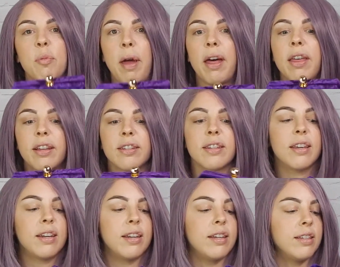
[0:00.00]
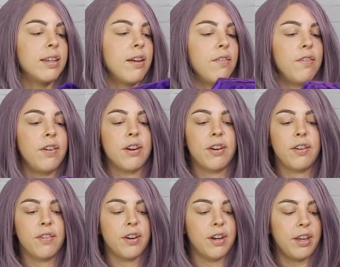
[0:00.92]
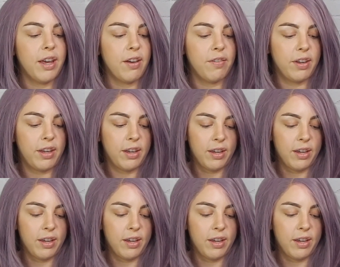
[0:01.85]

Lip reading: palettes, it is very, very heavy.